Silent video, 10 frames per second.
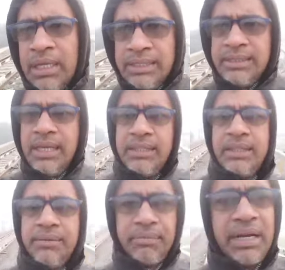said
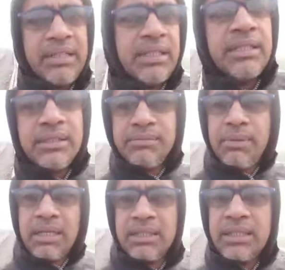many things,
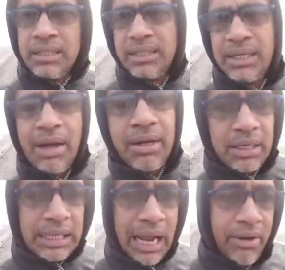but
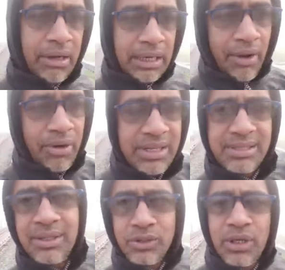
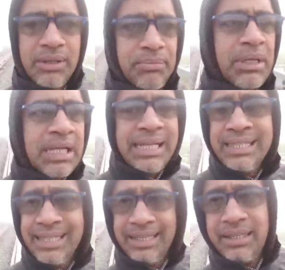nowadays also I'm
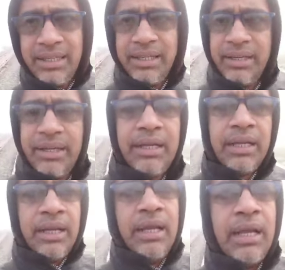thinking
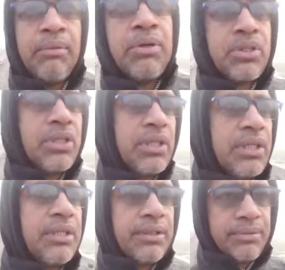about
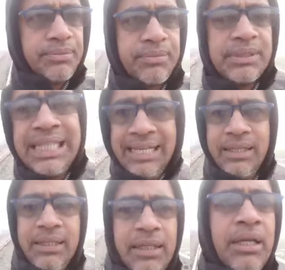
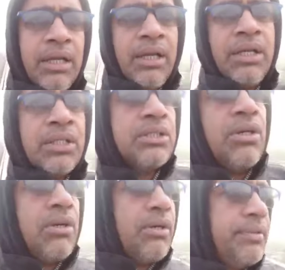think.
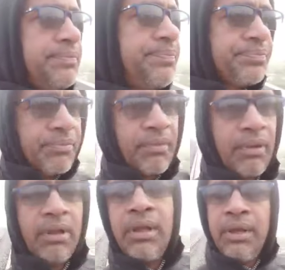So
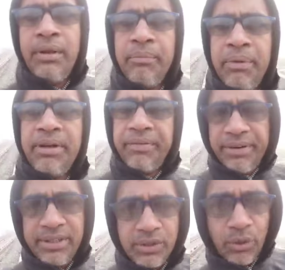my dear
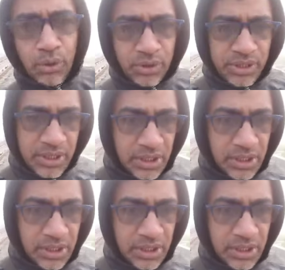friends, always